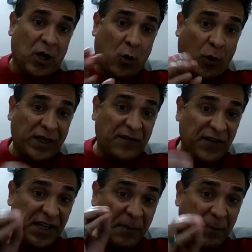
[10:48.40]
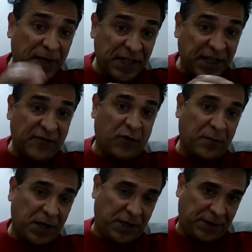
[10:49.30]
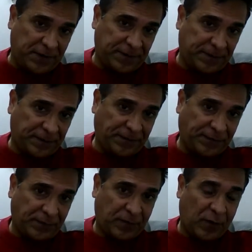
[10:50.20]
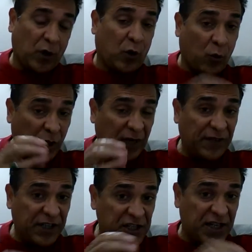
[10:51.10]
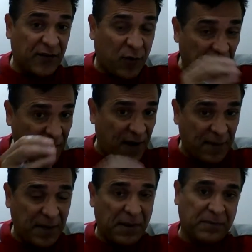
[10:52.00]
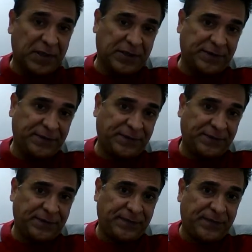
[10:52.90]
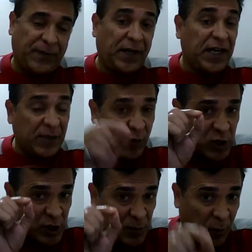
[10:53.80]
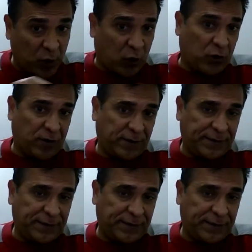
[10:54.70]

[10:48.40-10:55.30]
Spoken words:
Whatever he predicted for me, or whatever he said for my family member, it was spot on.